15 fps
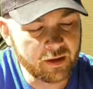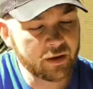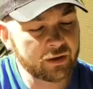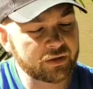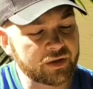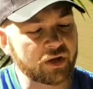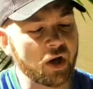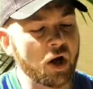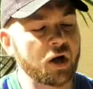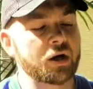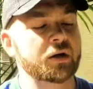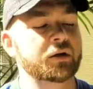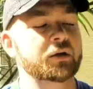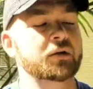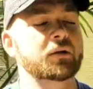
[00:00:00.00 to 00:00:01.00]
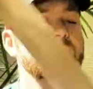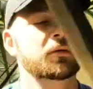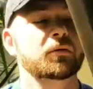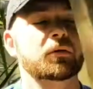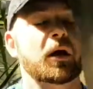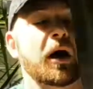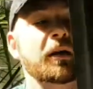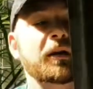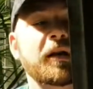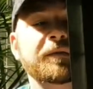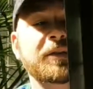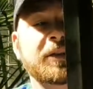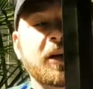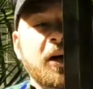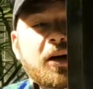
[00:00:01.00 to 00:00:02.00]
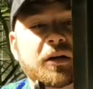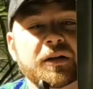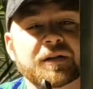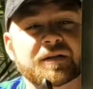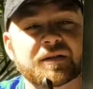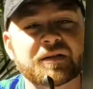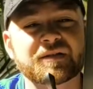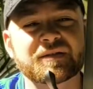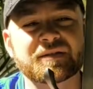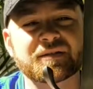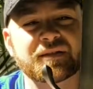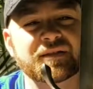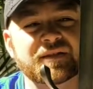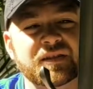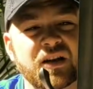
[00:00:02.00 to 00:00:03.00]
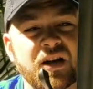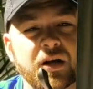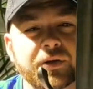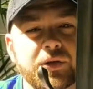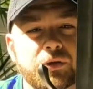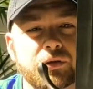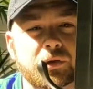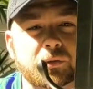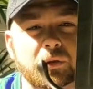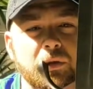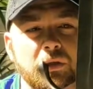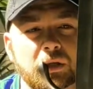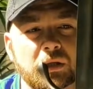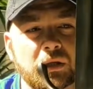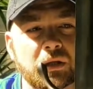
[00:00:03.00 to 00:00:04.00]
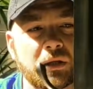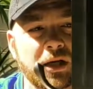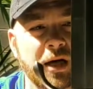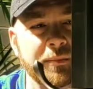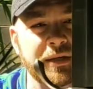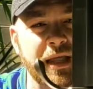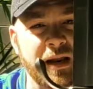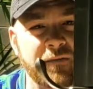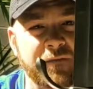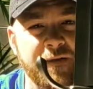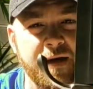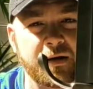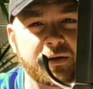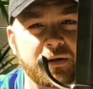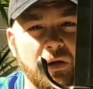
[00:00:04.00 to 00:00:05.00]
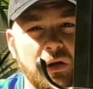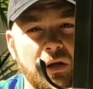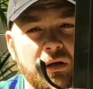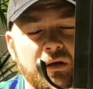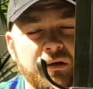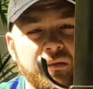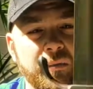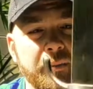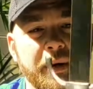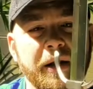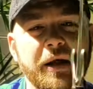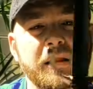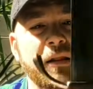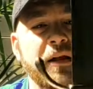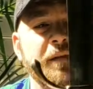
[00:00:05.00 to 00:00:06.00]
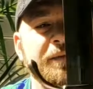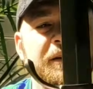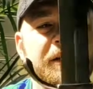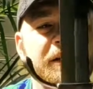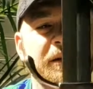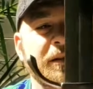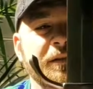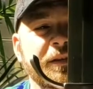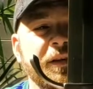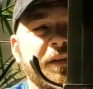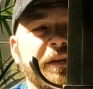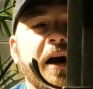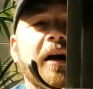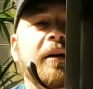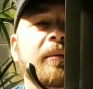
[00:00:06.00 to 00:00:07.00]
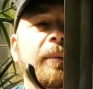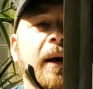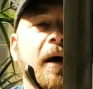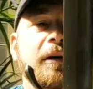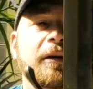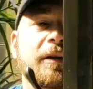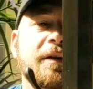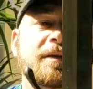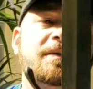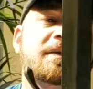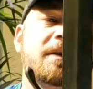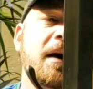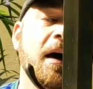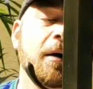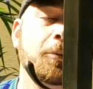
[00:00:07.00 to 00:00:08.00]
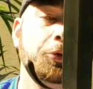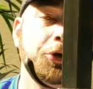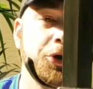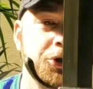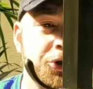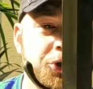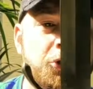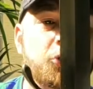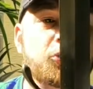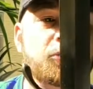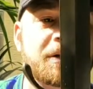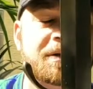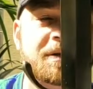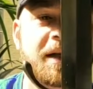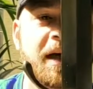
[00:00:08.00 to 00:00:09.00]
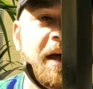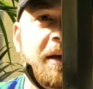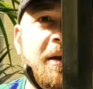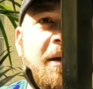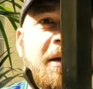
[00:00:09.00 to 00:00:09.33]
The guard. I love the guard. It's an unusual look. I'm not a fan of the look, but I love the thought about it. Is I would assume is that